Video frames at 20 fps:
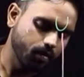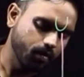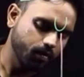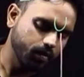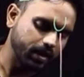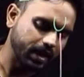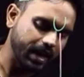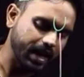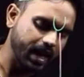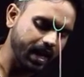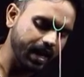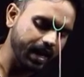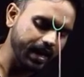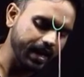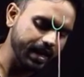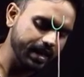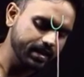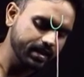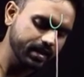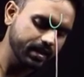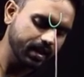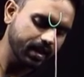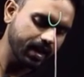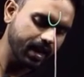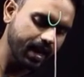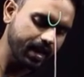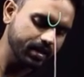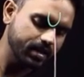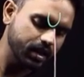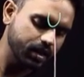For the ladies in the
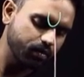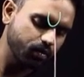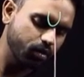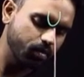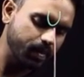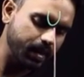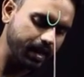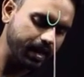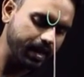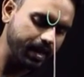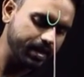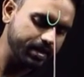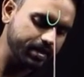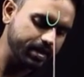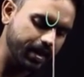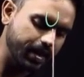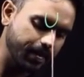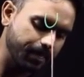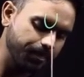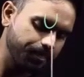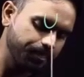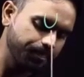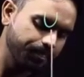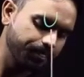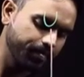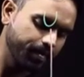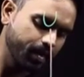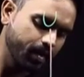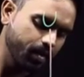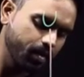class, it would be easy
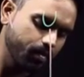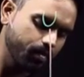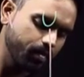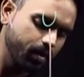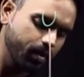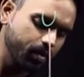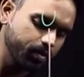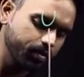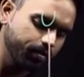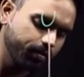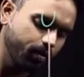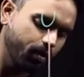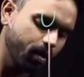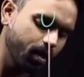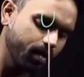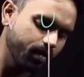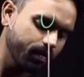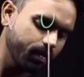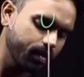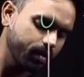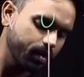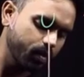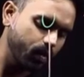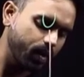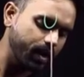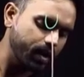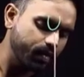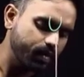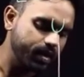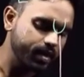because Forever
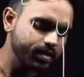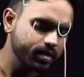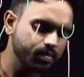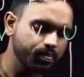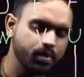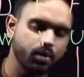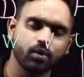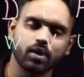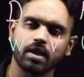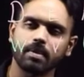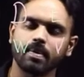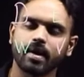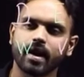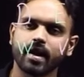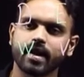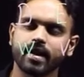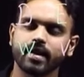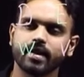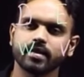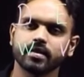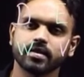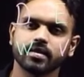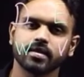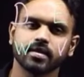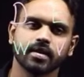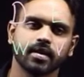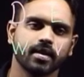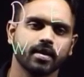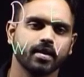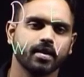21 is a beauty brand, I
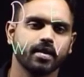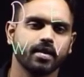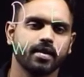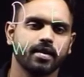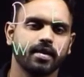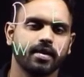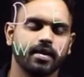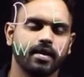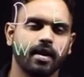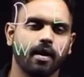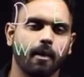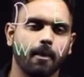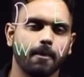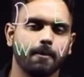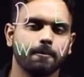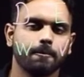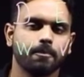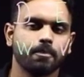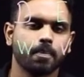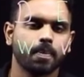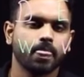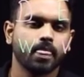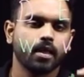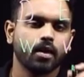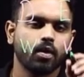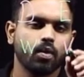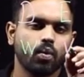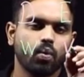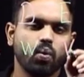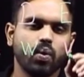guess. Now,
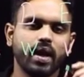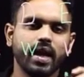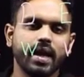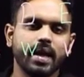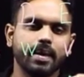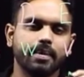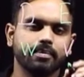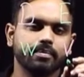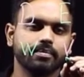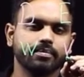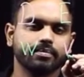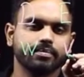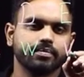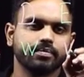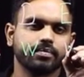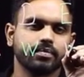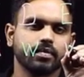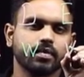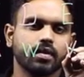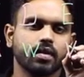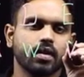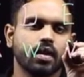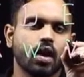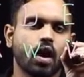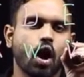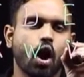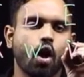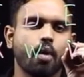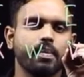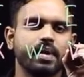V.
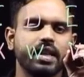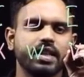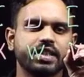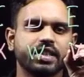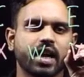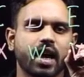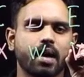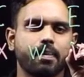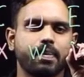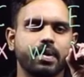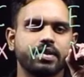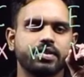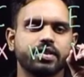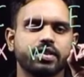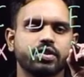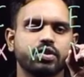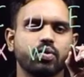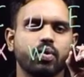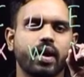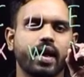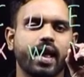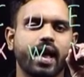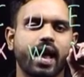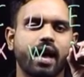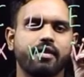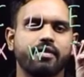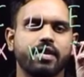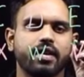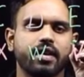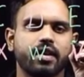How many sharp edges do I
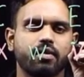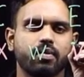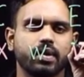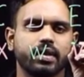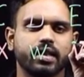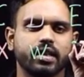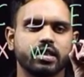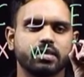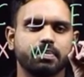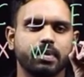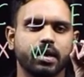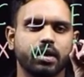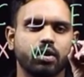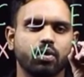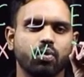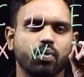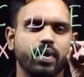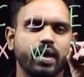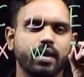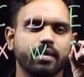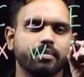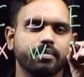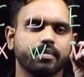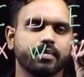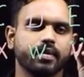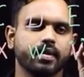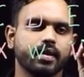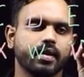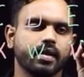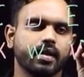have here with respect to V?
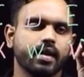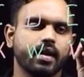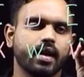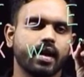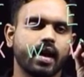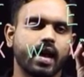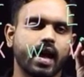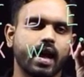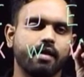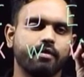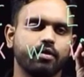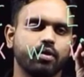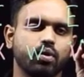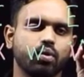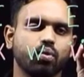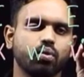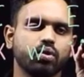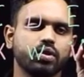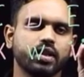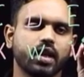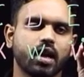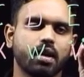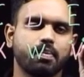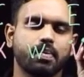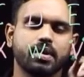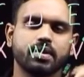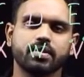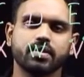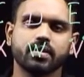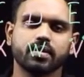I have 2 sharp
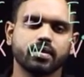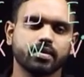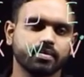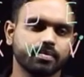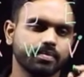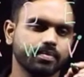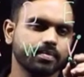edges.